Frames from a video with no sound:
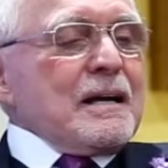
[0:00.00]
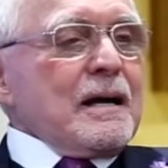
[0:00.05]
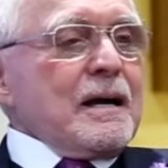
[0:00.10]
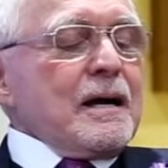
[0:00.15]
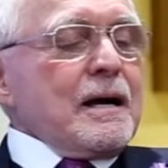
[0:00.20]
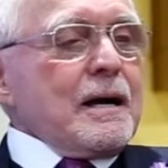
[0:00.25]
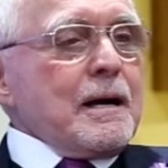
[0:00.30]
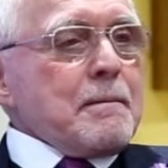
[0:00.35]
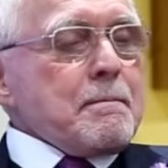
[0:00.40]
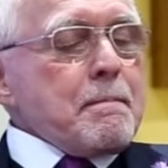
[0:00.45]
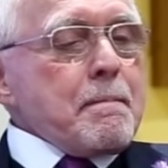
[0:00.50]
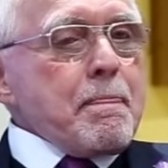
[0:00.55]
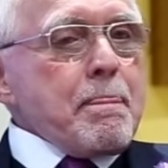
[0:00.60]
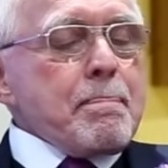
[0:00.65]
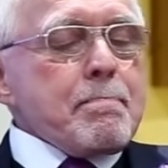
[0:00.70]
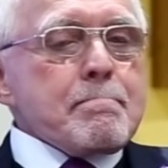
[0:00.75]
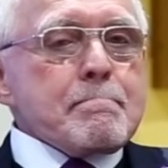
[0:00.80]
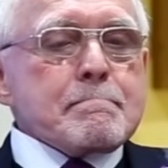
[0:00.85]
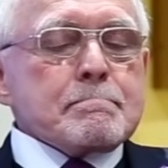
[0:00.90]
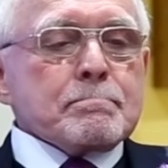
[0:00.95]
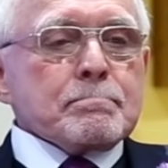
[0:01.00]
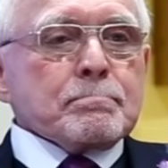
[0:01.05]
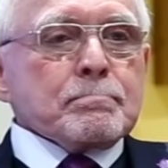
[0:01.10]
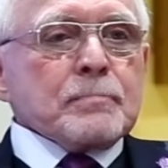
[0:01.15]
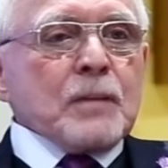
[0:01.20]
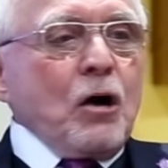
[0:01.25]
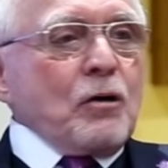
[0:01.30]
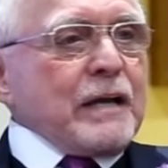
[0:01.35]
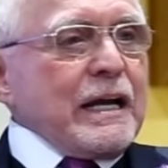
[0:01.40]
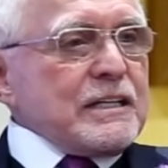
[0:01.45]
Um,
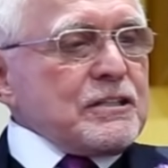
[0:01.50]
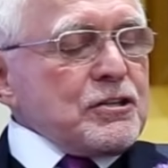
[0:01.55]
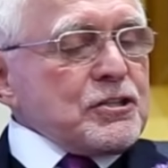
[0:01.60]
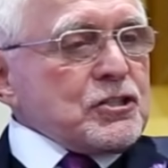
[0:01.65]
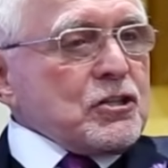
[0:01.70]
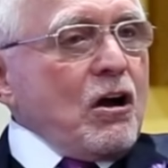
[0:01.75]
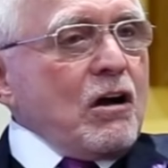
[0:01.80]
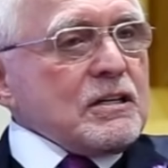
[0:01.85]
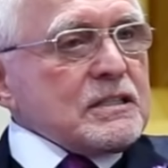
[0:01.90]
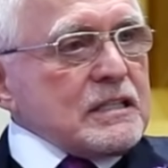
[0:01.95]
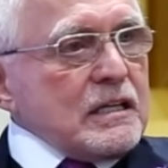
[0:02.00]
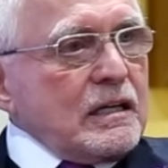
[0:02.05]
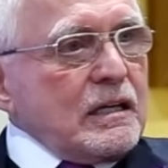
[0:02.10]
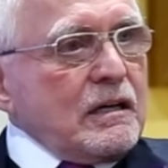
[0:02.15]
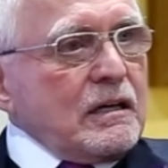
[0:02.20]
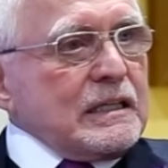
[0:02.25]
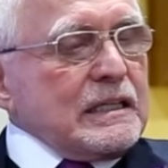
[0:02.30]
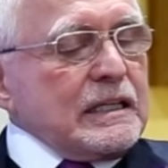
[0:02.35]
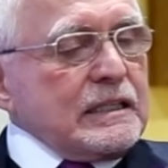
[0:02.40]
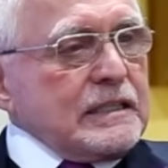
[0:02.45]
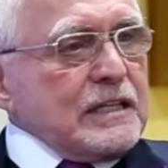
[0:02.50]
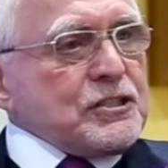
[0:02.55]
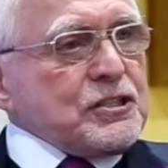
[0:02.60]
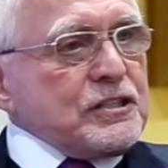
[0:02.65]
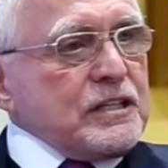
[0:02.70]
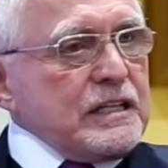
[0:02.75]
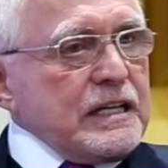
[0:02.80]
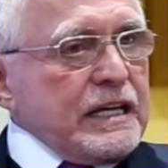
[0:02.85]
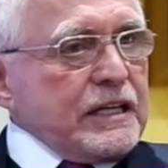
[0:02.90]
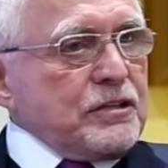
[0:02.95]
okay, you saw, uh, in
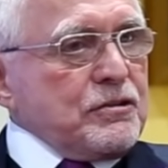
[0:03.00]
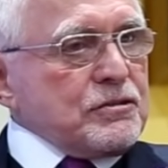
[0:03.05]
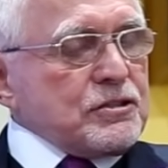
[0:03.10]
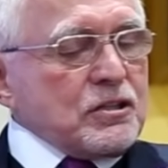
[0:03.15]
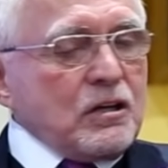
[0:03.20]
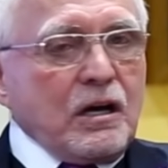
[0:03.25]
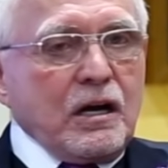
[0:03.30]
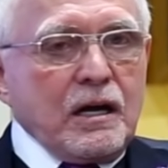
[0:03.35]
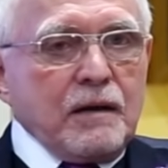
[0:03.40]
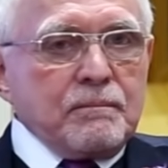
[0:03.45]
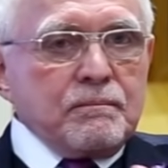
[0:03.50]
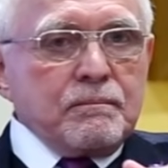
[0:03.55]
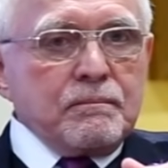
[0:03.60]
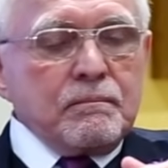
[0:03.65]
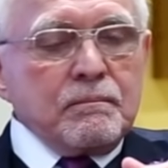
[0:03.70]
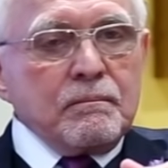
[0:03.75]
addition to Nick, you saw.